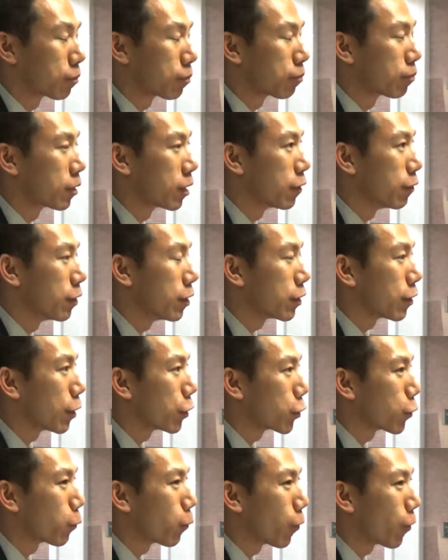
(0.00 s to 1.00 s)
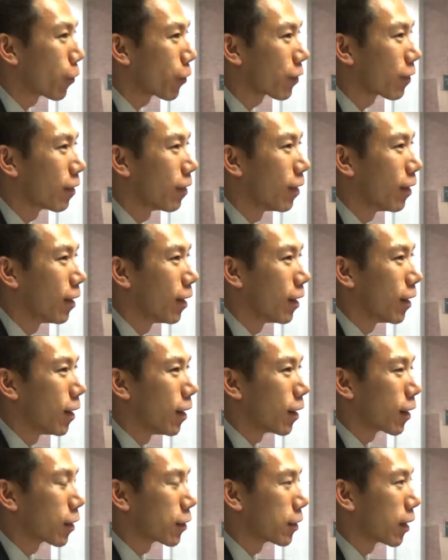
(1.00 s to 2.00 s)
TV station worked,
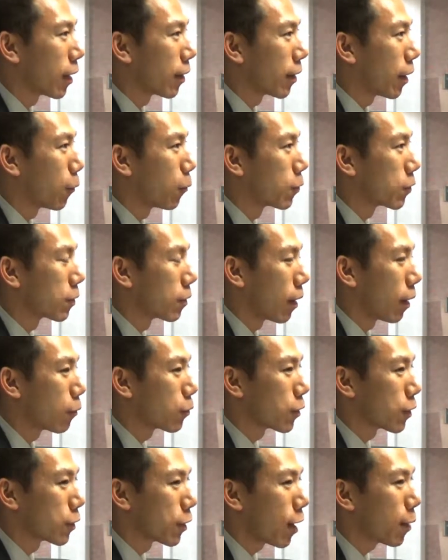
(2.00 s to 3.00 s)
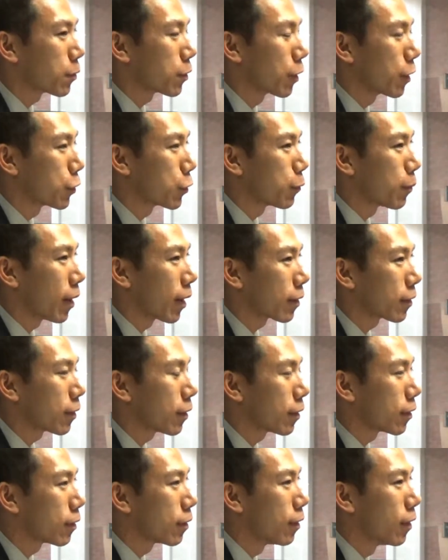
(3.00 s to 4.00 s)
because that was the top station back
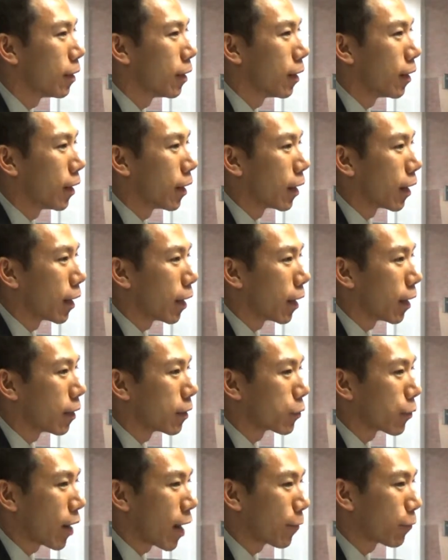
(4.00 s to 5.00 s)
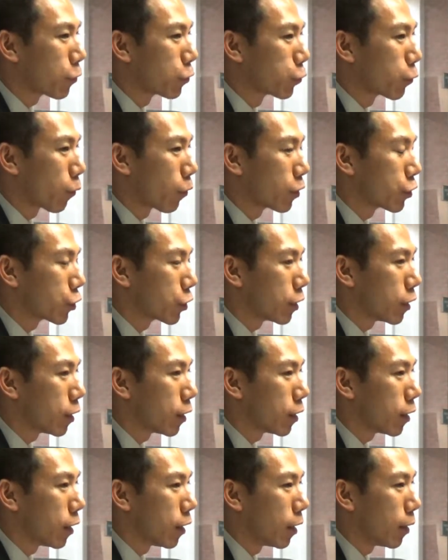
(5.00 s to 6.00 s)
then. And so after
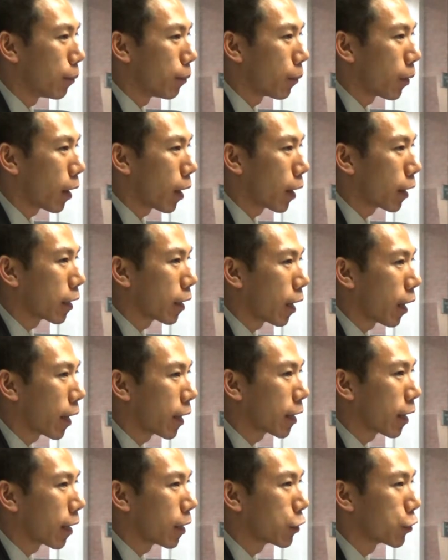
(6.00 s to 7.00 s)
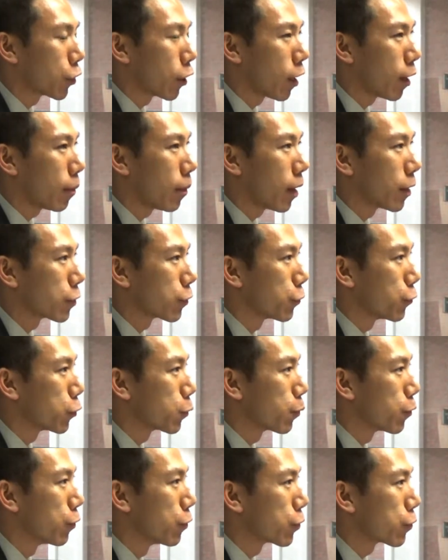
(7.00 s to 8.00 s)
Georgia, I got a job as a news
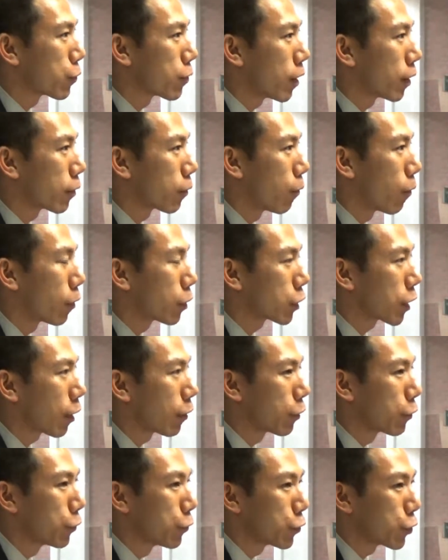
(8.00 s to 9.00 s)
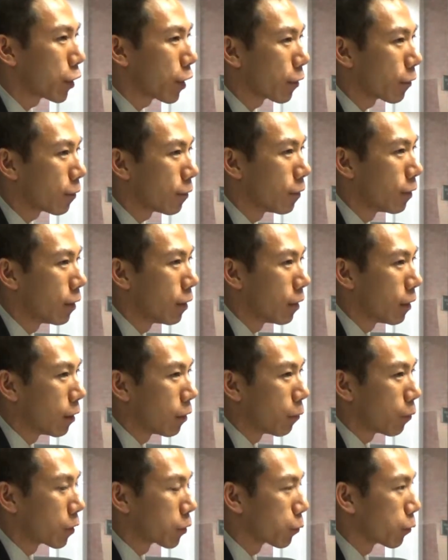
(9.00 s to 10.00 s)
producer at the Orange County News Channel,
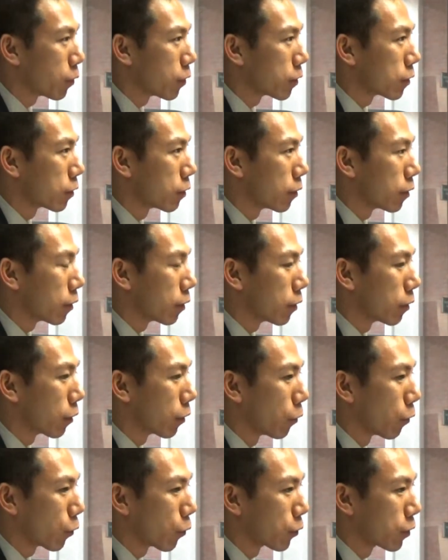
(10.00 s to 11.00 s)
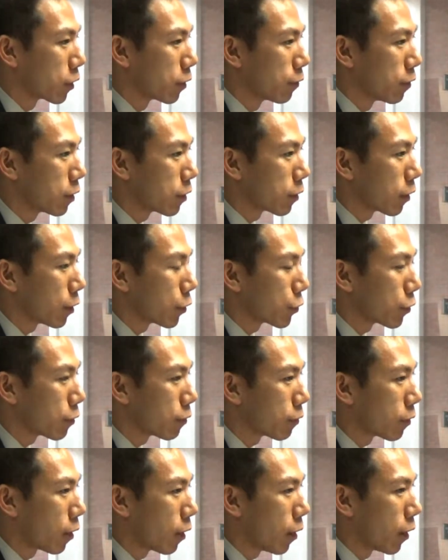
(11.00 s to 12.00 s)
which was the local TV
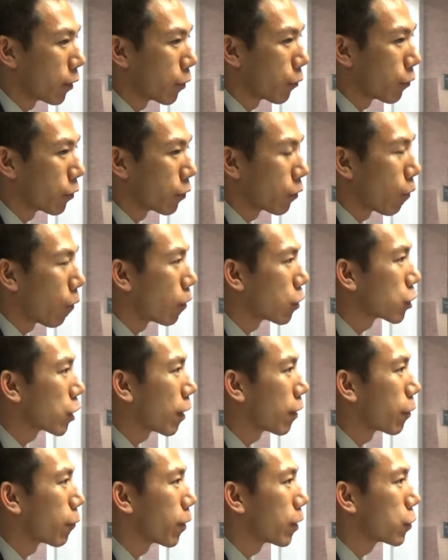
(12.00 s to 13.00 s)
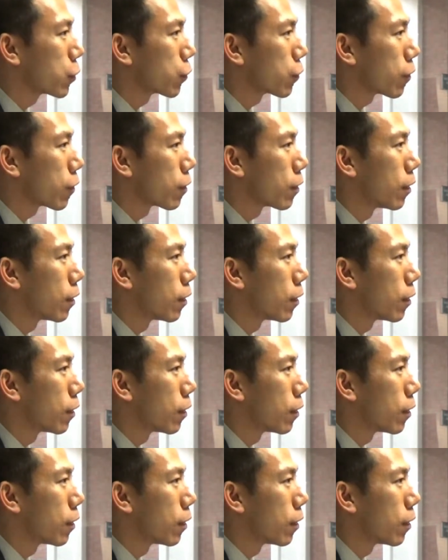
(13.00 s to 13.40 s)
station under the Orange County Register.